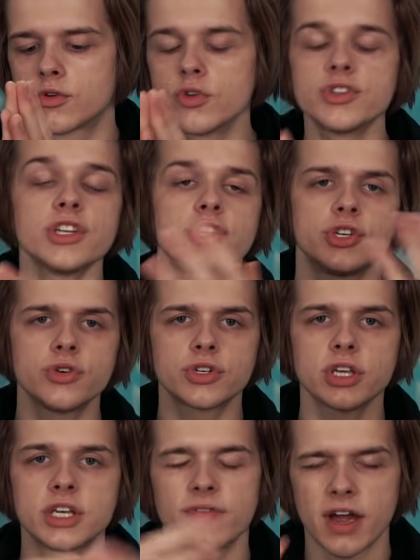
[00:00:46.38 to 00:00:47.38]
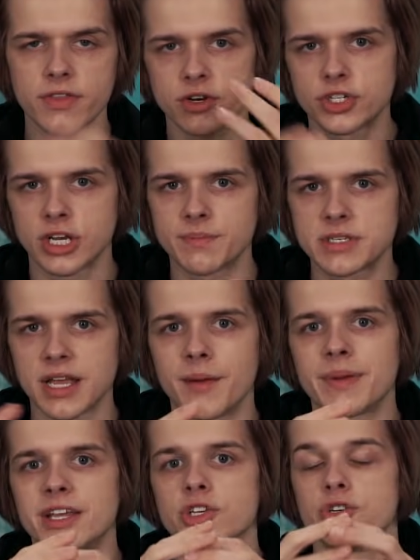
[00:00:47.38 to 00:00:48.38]
Cruises usually divide their ships
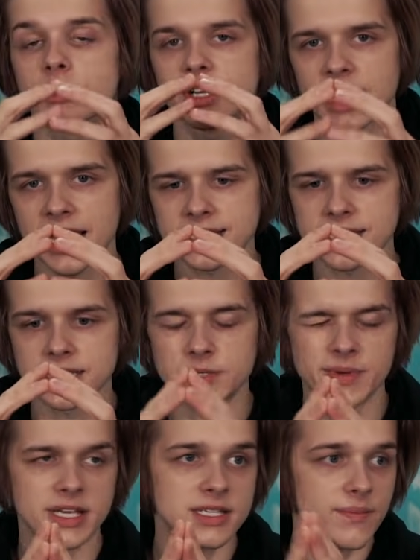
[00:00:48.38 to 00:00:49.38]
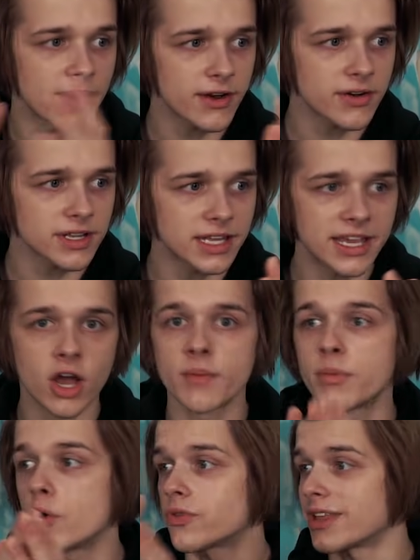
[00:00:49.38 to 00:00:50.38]
up into classes because apparently
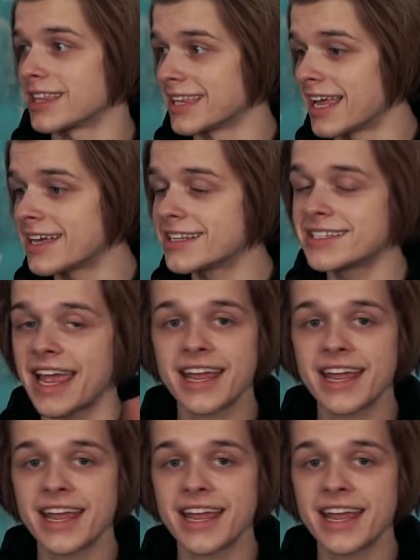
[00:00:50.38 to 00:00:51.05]
on both land